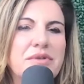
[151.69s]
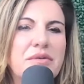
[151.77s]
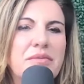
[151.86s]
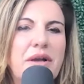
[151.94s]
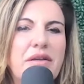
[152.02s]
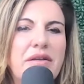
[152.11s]

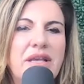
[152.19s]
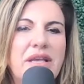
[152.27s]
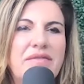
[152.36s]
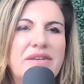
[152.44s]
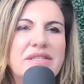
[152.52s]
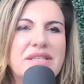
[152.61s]
So I want you to
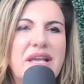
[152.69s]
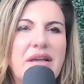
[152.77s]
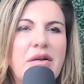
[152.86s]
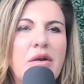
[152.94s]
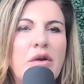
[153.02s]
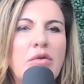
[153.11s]
give us
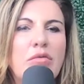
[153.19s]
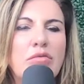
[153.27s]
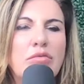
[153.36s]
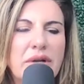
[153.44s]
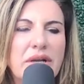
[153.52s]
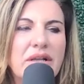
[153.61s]
a
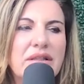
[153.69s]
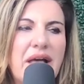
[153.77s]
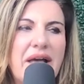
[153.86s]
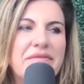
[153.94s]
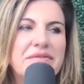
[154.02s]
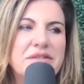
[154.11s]
real
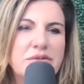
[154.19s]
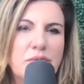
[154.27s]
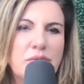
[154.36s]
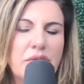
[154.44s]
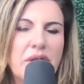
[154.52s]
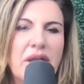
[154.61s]
life
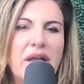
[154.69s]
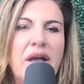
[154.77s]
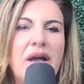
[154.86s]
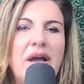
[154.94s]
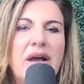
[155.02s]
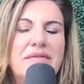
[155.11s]
story
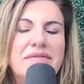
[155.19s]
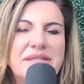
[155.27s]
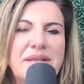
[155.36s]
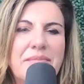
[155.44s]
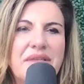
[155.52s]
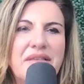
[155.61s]
of
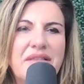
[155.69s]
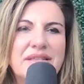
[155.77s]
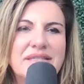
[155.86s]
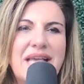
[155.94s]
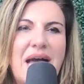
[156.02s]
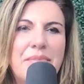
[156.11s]
something
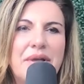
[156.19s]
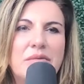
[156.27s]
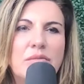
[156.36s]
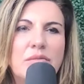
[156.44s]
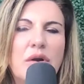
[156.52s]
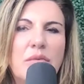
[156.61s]
that's
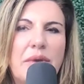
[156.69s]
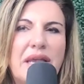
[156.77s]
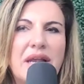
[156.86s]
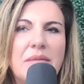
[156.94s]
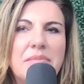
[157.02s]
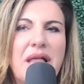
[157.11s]
happened where we
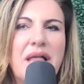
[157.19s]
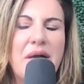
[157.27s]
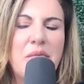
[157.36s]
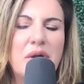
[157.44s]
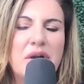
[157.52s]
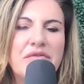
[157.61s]
can
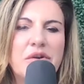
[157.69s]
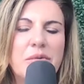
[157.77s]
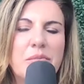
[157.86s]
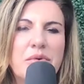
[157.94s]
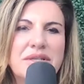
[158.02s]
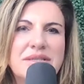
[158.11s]
apply one of
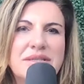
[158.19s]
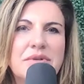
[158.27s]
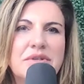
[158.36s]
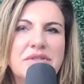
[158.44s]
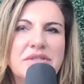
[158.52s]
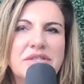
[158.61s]
your
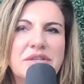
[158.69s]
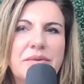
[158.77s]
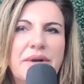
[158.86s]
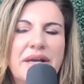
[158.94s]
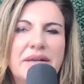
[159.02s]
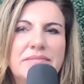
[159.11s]
principles
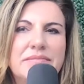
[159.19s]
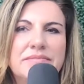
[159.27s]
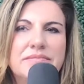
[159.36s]
to it.